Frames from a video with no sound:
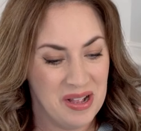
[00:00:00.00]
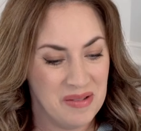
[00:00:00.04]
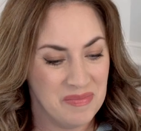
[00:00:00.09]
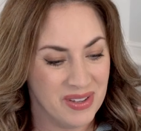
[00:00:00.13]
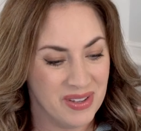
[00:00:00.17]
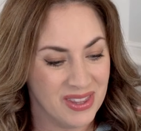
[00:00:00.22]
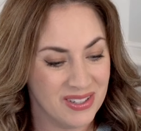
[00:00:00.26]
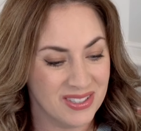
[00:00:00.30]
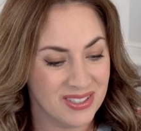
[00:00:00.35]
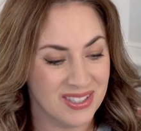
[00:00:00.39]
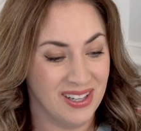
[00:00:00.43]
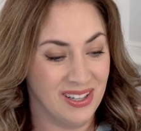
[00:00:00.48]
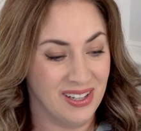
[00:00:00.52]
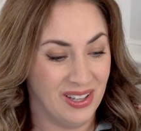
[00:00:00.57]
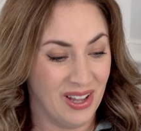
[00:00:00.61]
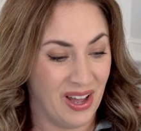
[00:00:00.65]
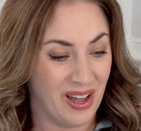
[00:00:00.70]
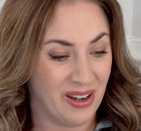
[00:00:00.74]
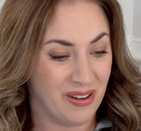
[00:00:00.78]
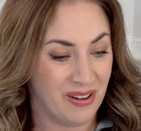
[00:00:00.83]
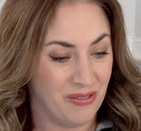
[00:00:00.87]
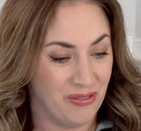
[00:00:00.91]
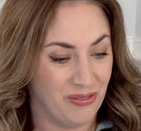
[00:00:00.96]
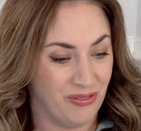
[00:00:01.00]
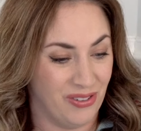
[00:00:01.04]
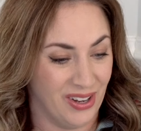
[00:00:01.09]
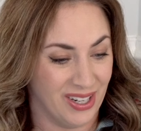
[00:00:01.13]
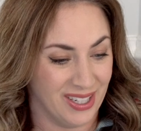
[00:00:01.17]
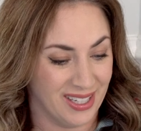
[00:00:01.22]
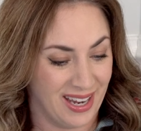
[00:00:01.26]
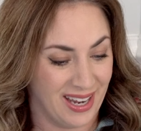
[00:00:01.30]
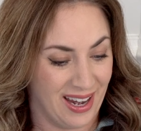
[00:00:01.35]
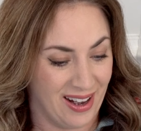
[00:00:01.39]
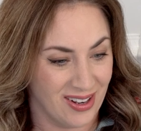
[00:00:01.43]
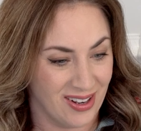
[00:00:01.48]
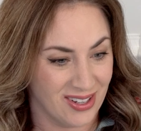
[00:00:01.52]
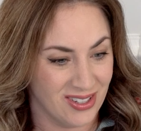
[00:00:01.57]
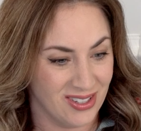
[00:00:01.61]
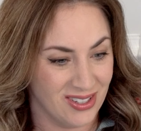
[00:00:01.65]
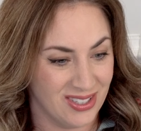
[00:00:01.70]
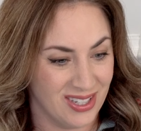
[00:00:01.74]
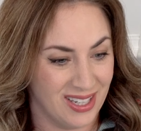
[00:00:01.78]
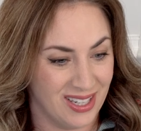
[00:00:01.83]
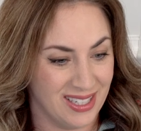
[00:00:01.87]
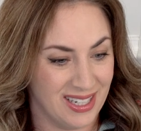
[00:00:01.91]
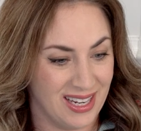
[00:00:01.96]
But there's a lot of fun
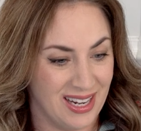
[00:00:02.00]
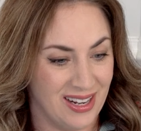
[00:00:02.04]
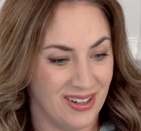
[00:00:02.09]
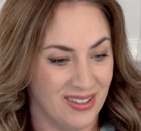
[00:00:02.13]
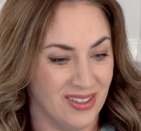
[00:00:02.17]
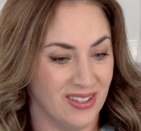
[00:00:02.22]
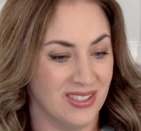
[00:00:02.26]
characters on here.